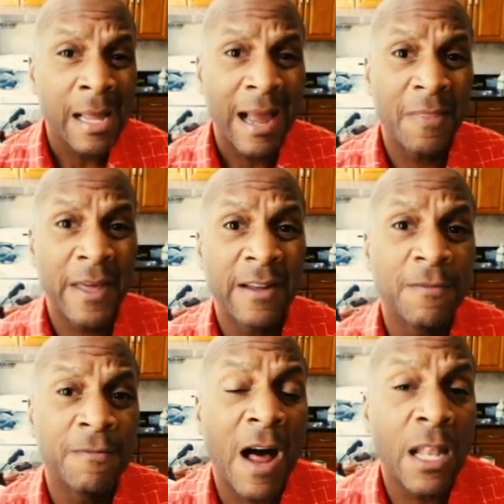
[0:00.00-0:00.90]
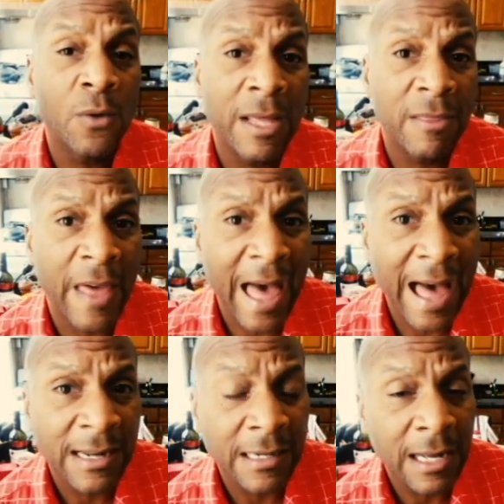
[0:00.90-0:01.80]
And then following
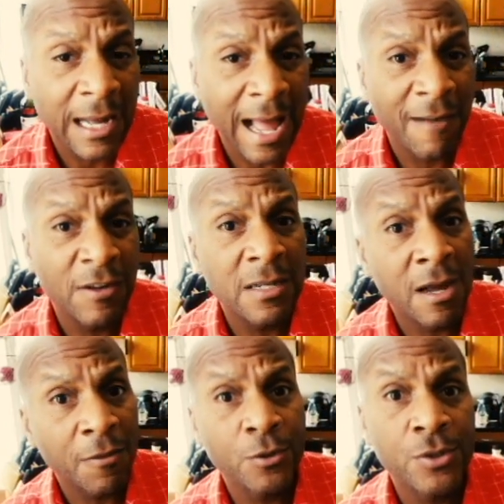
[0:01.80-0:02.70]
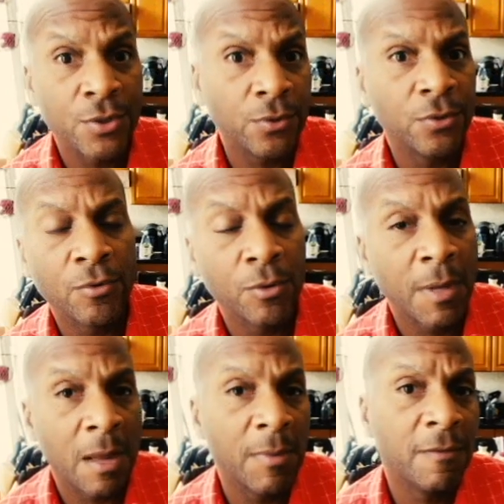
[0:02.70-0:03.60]
that, uh, I have another student group
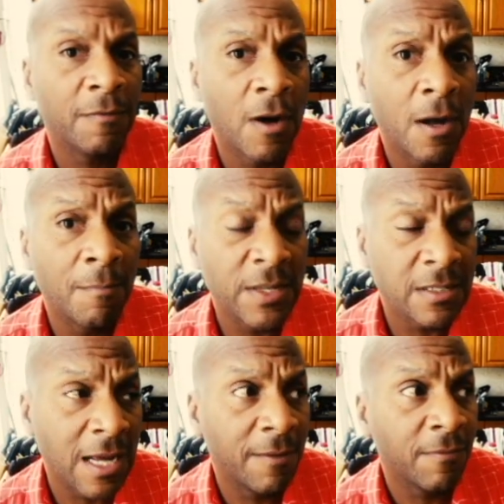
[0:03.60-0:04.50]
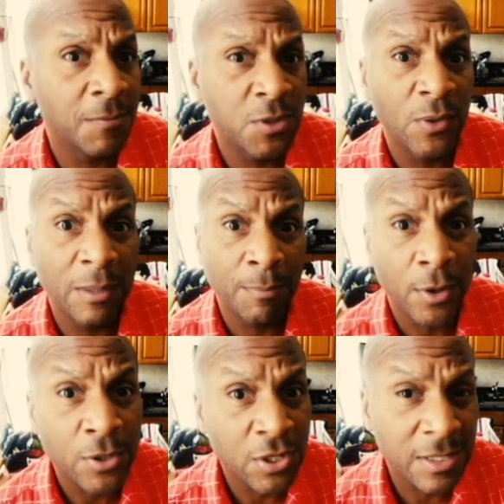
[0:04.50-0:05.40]
coming from, this time from SUNY
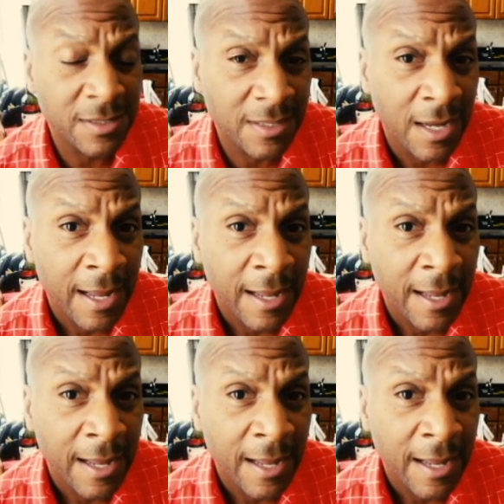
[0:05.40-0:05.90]
Purchase,